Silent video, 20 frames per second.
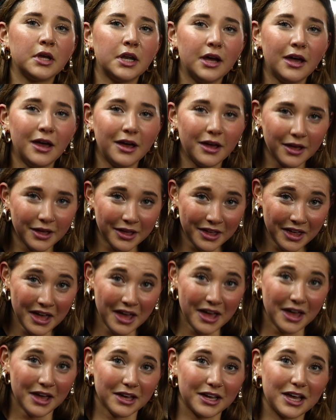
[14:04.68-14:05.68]
going to
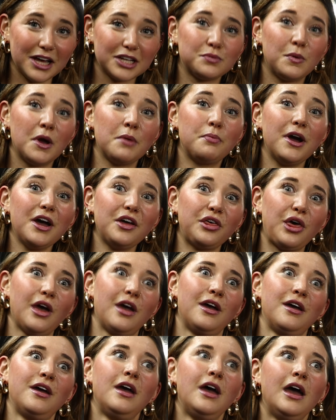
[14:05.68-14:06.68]
catch my
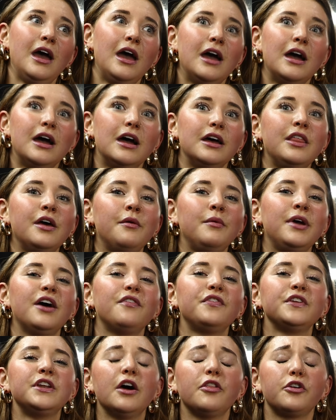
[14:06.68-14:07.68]
breath. And then we
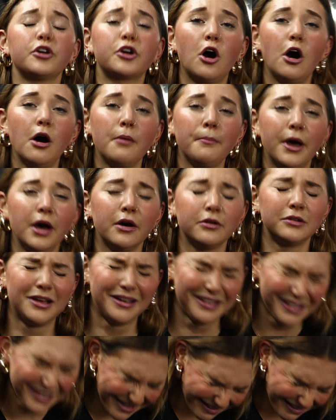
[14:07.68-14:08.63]
have another compound.